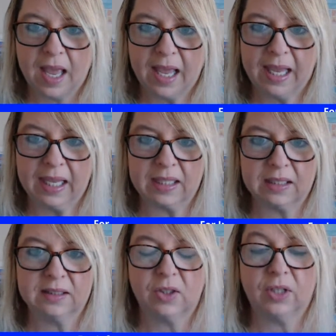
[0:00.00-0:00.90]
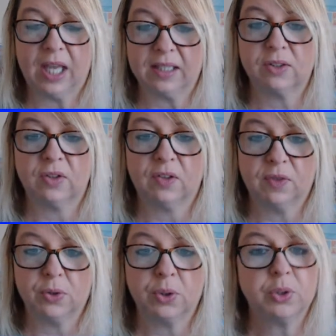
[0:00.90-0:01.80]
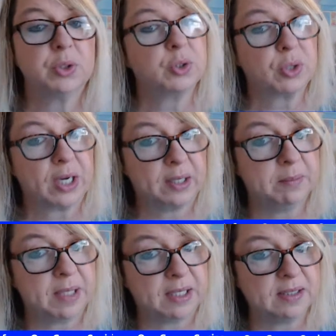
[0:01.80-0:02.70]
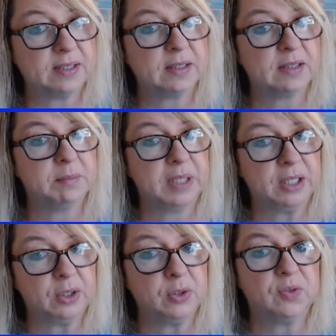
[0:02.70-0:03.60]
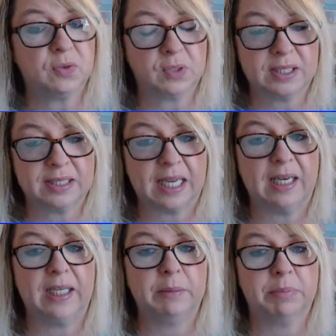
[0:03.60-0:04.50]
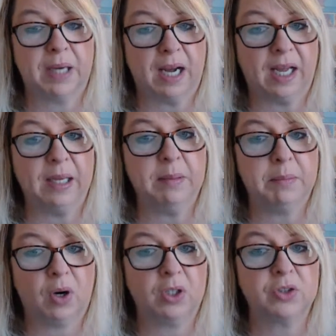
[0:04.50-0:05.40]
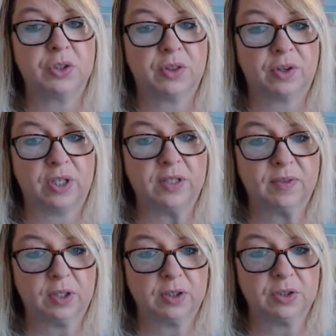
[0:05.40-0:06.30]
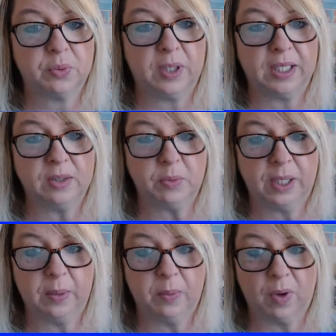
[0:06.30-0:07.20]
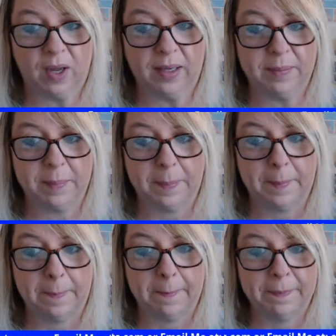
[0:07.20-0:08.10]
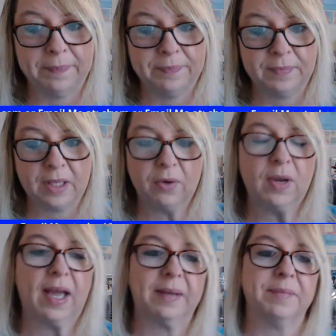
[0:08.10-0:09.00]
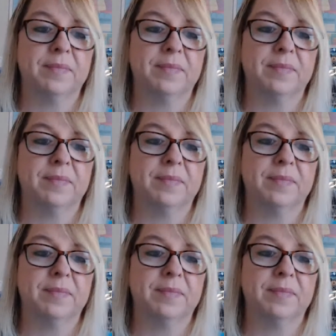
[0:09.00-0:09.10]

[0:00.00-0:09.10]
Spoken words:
And so, yeah, so the future cruise credit must be used for a sailing by March 31st, 2021. Okay,